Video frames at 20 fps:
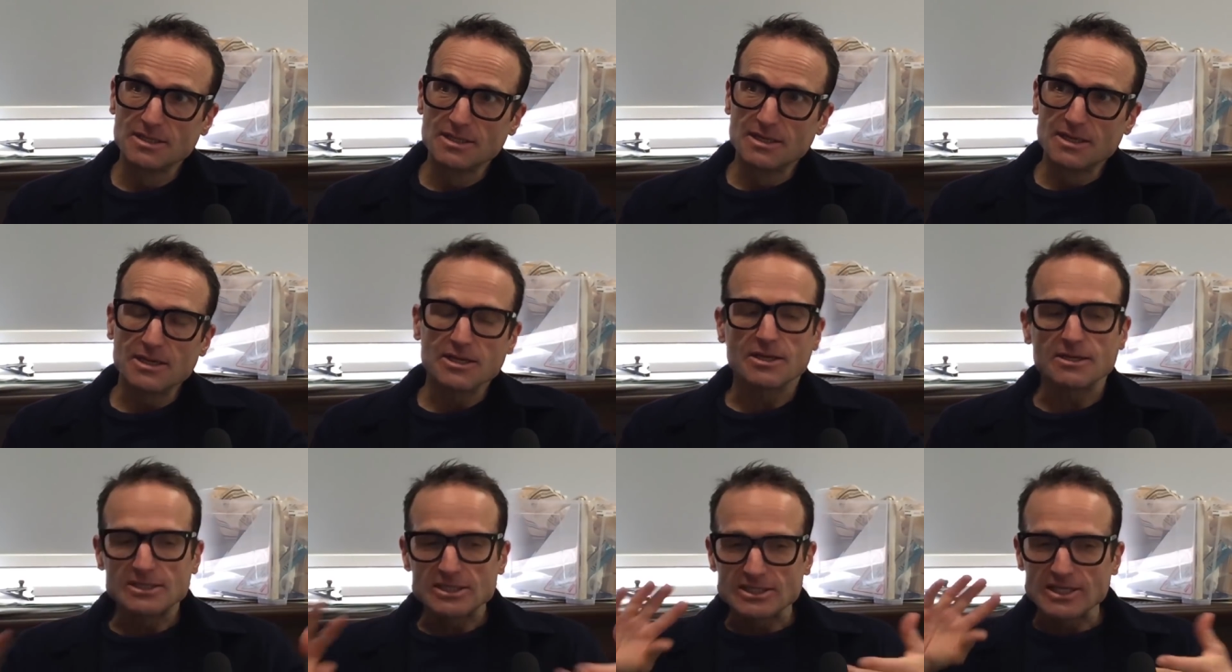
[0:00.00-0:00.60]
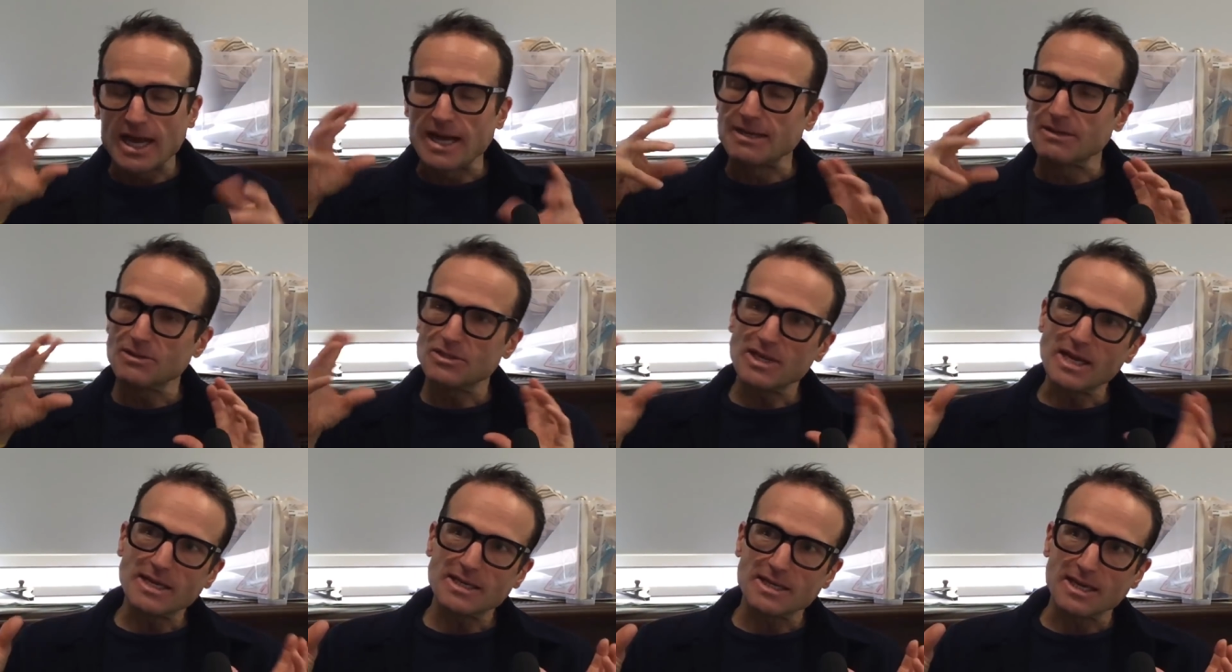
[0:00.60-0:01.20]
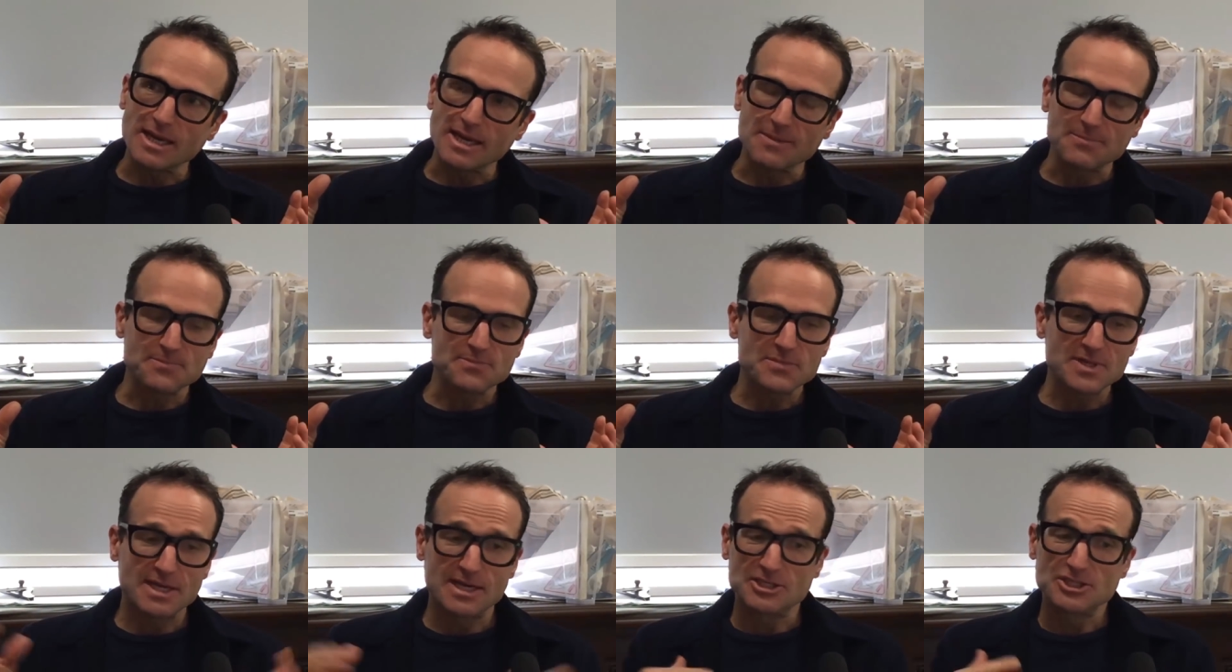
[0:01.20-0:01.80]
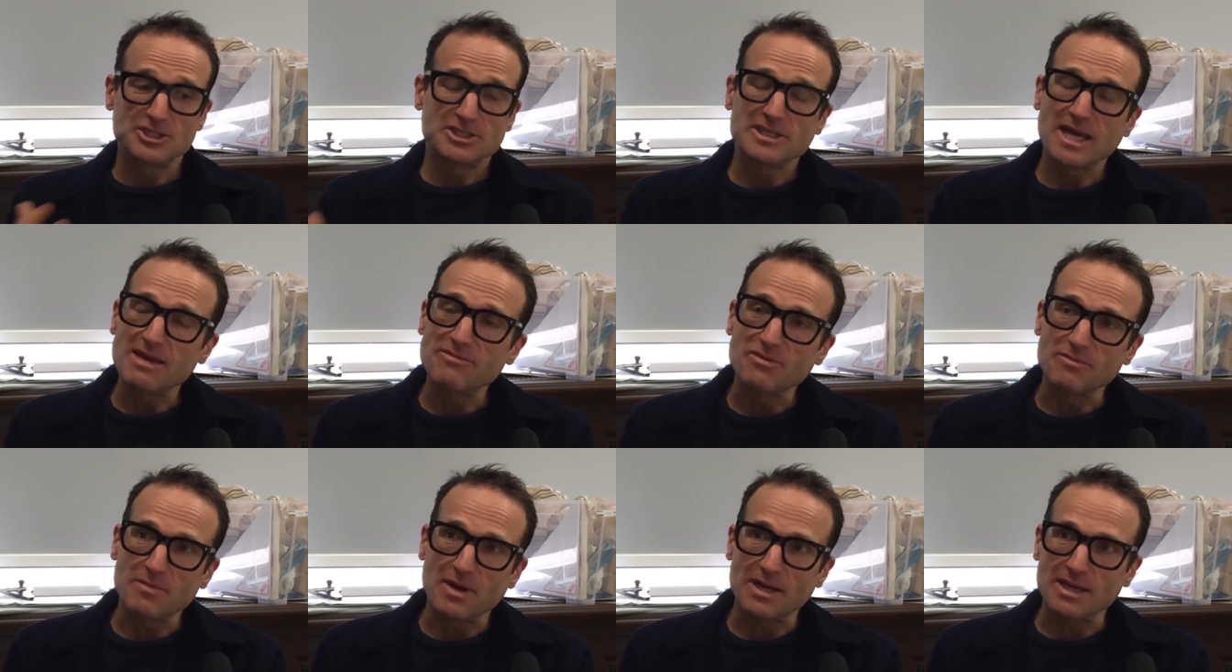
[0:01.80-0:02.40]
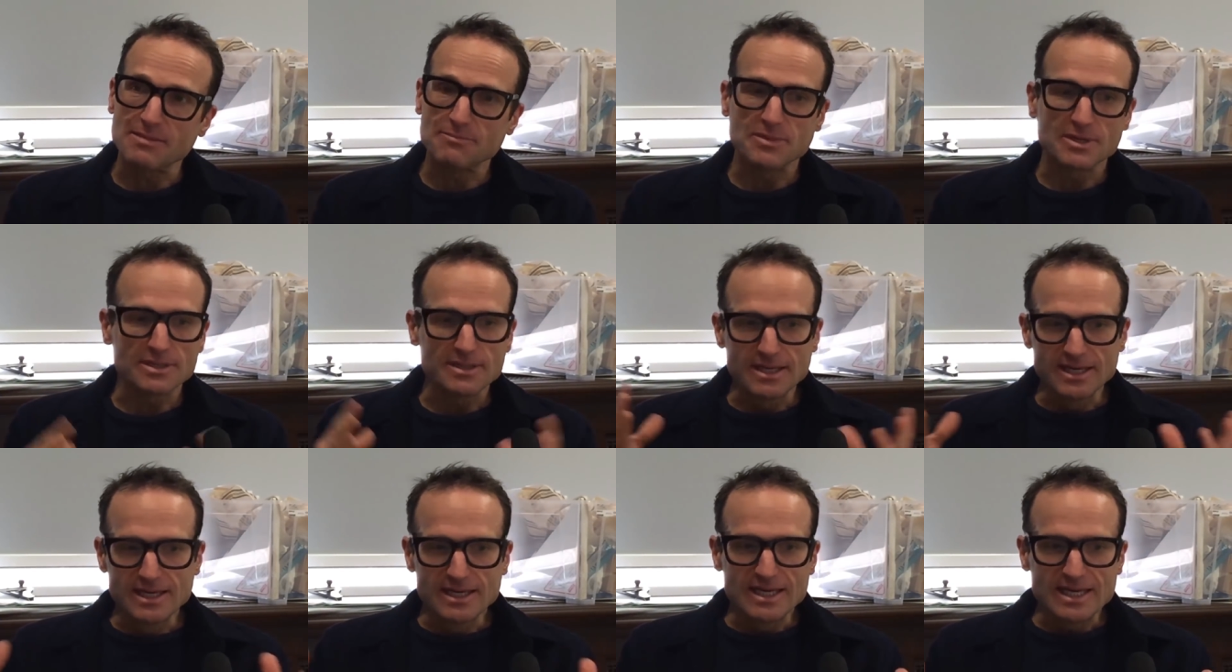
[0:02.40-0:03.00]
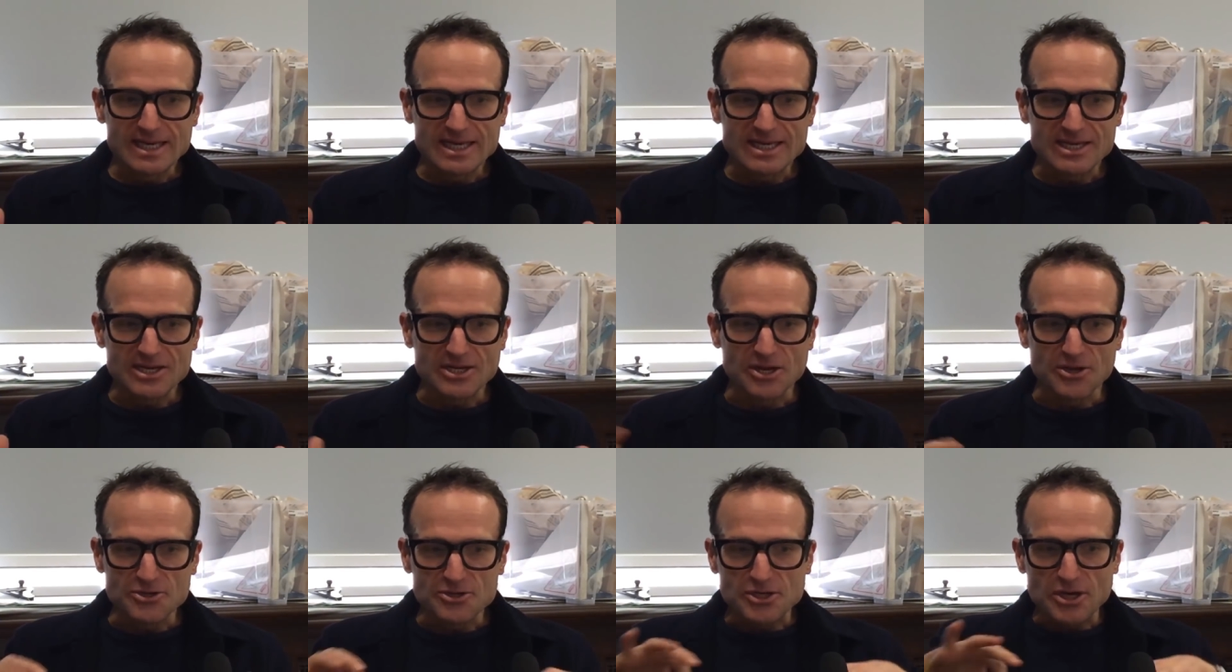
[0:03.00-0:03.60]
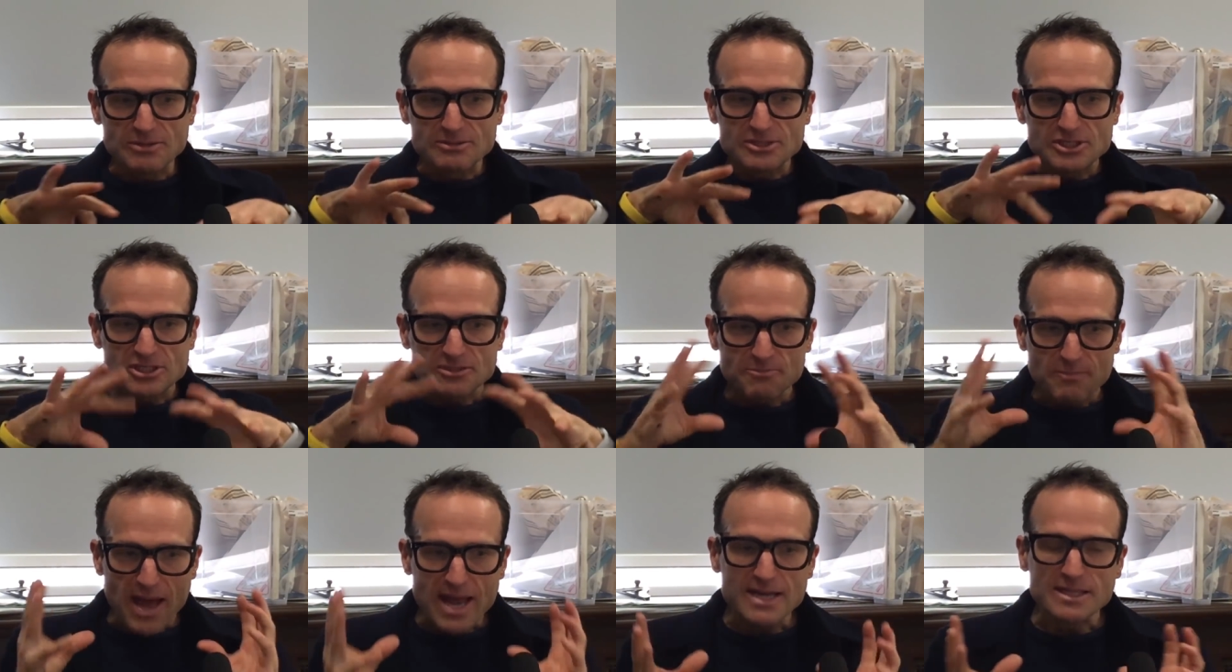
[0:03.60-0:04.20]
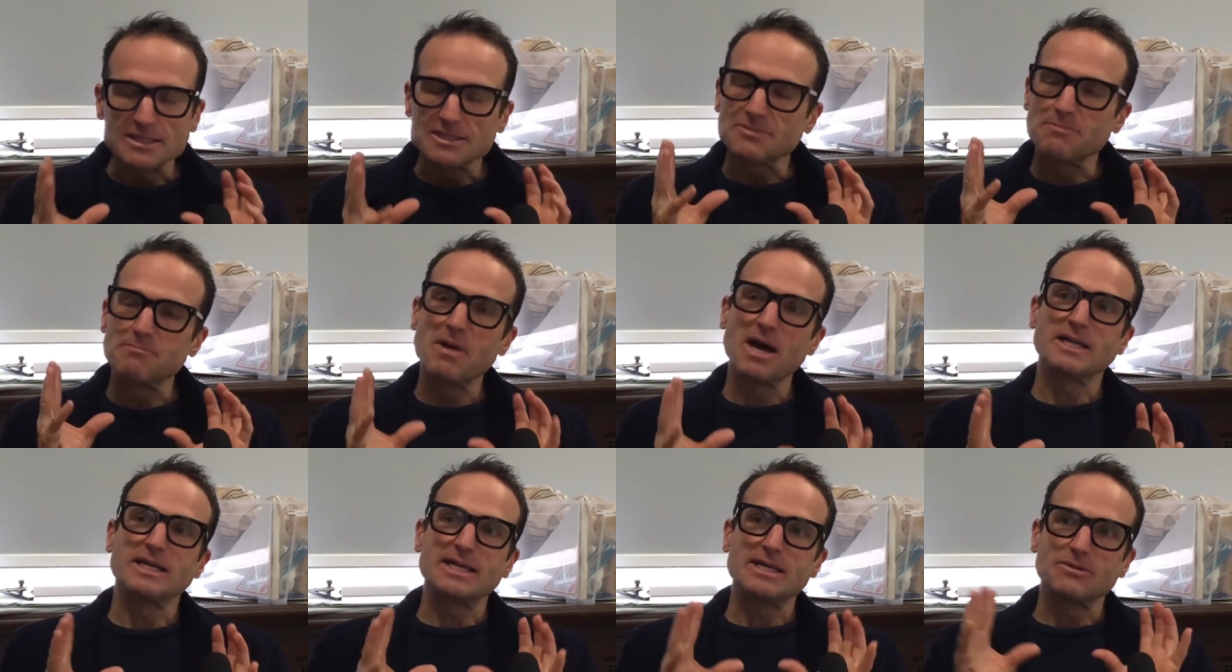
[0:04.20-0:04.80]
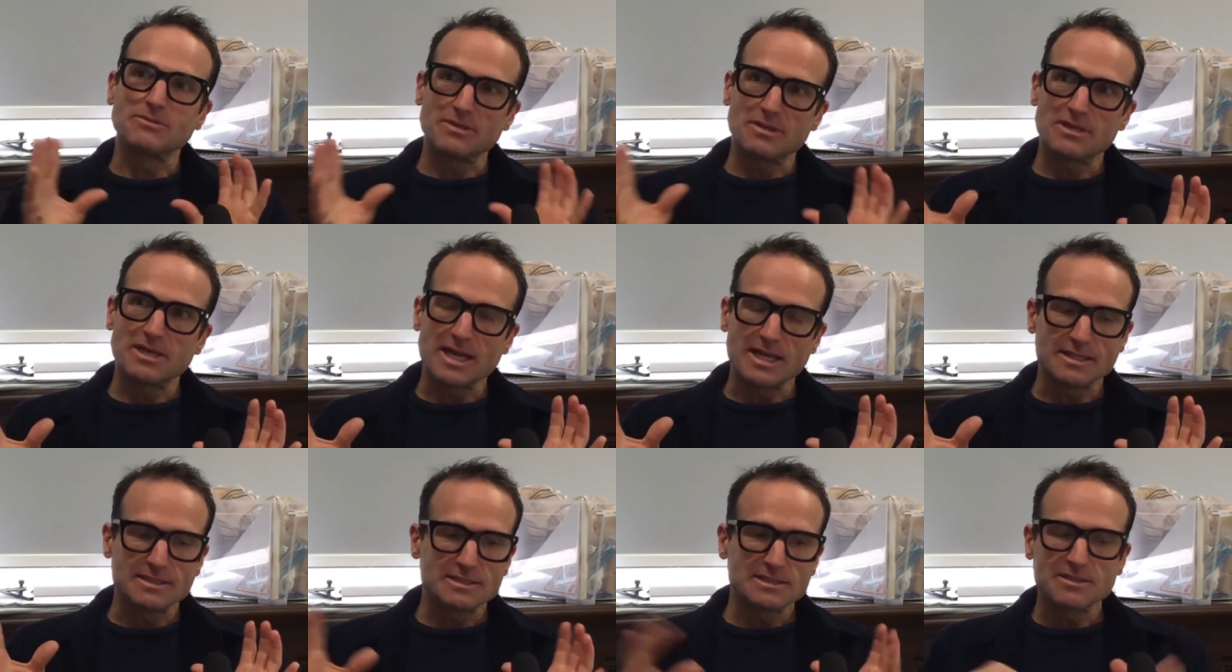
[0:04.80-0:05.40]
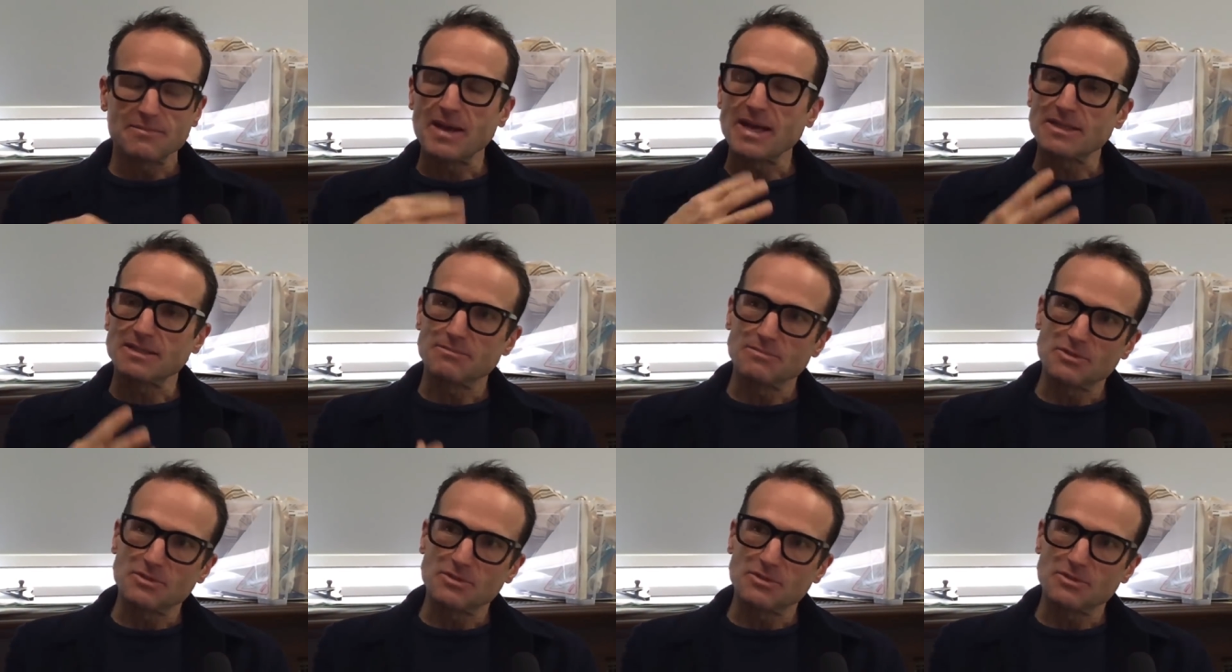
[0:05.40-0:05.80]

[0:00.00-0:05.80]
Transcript: Mm. You know, design thinking can actually save you money, but you know, you don't spend money on things to make